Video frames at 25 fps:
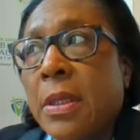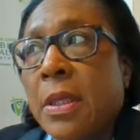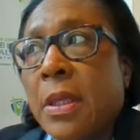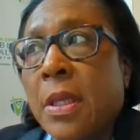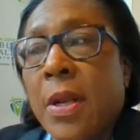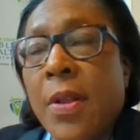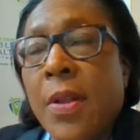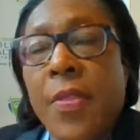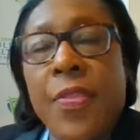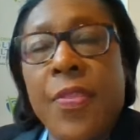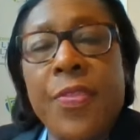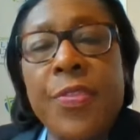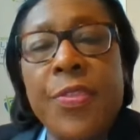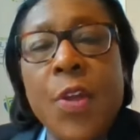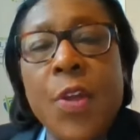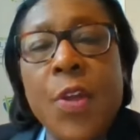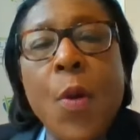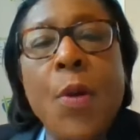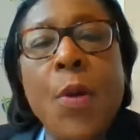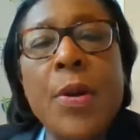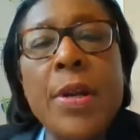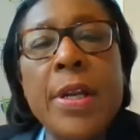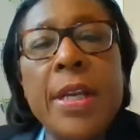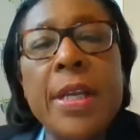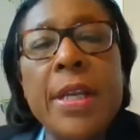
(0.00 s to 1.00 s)

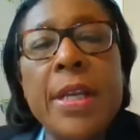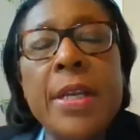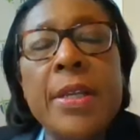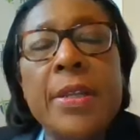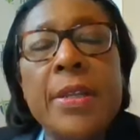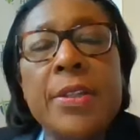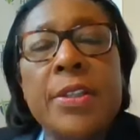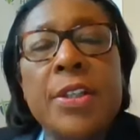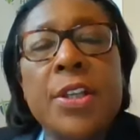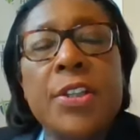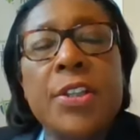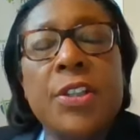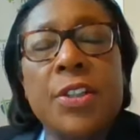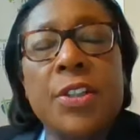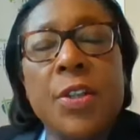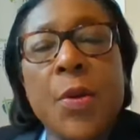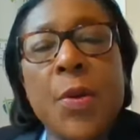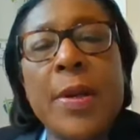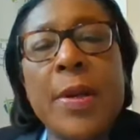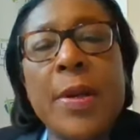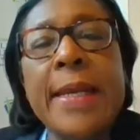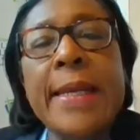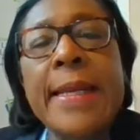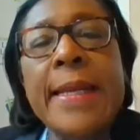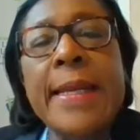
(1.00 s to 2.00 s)
30 to
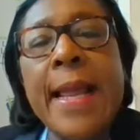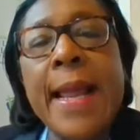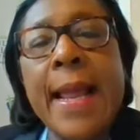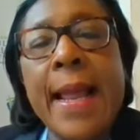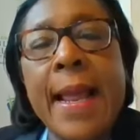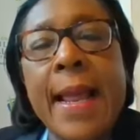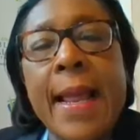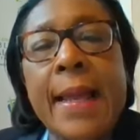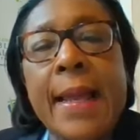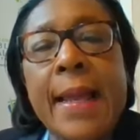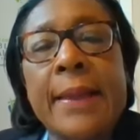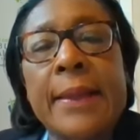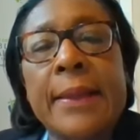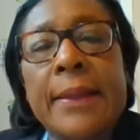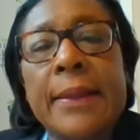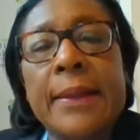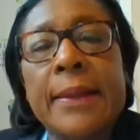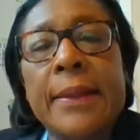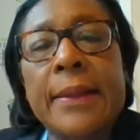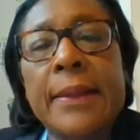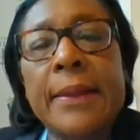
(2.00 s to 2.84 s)
39.